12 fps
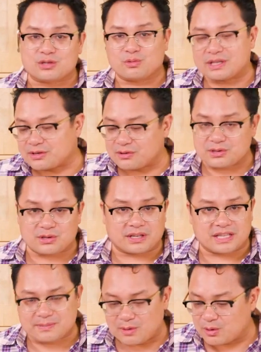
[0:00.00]
and whistles or
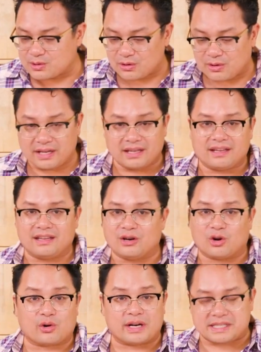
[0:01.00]
gizmos or any, you
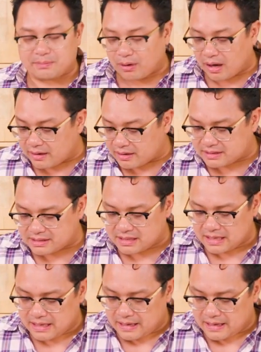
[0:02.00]
know, crazy products.